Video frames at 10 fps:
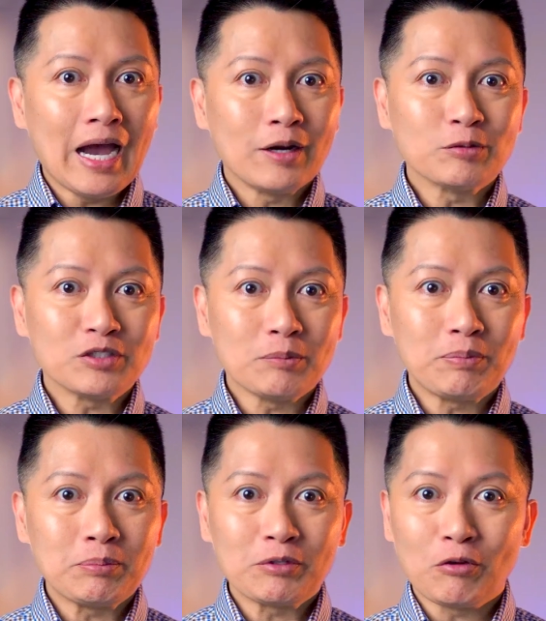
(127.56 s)
I know some
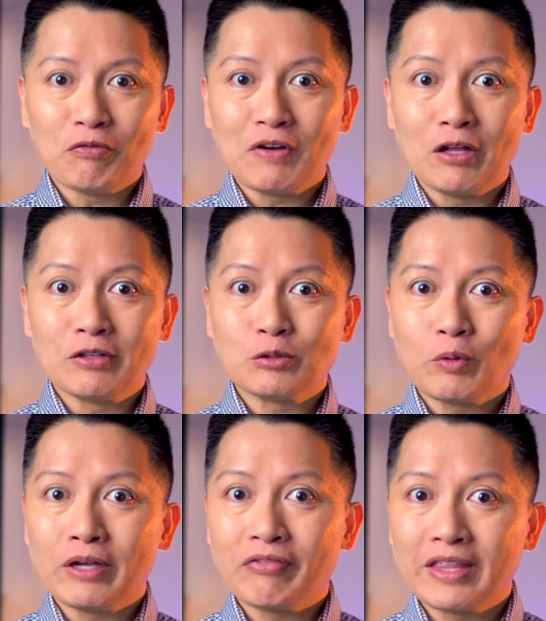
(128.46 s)
people don't follow this
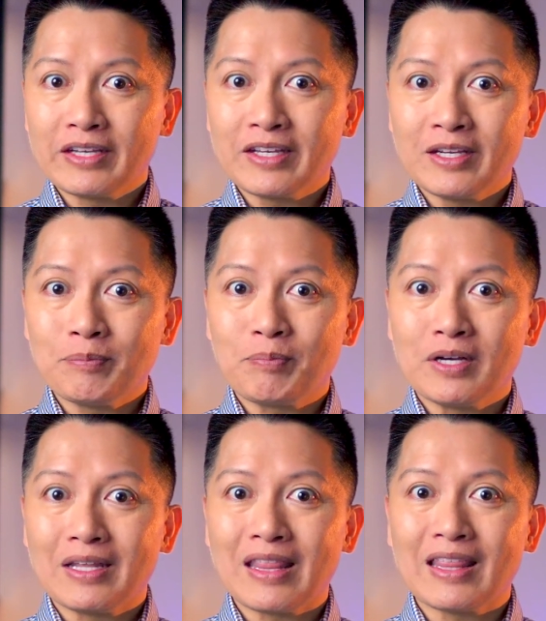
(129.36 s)
way of thinking,
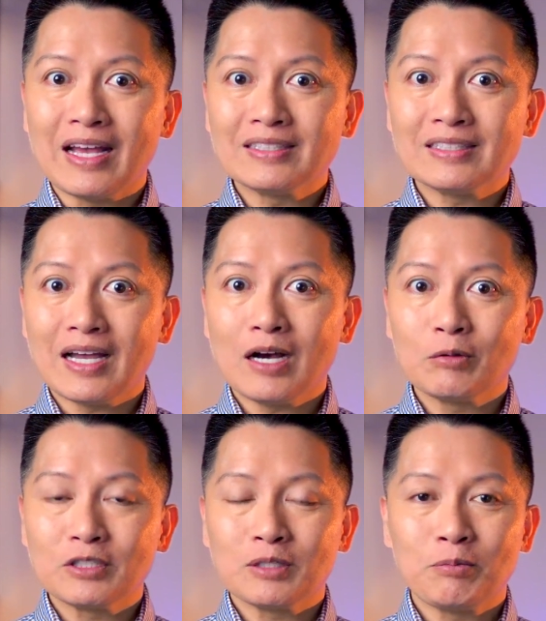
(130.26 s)
but that's how
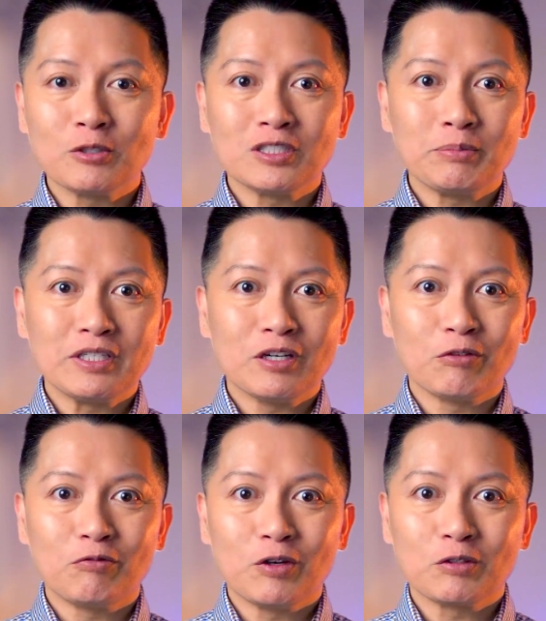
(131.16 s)
it's supposed to be done,
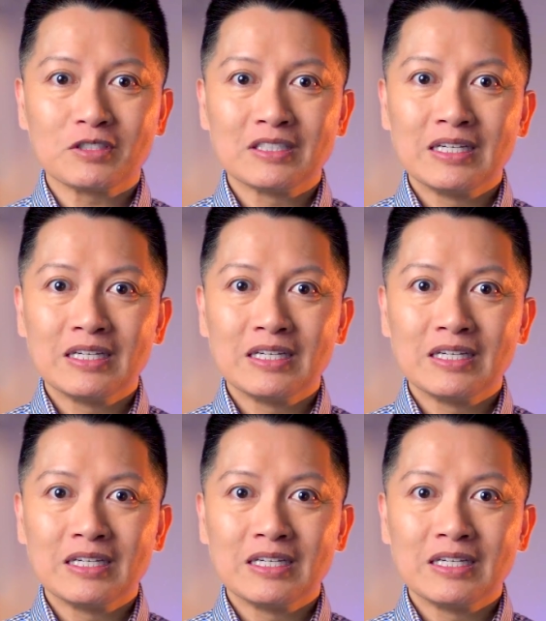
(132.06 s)
folks.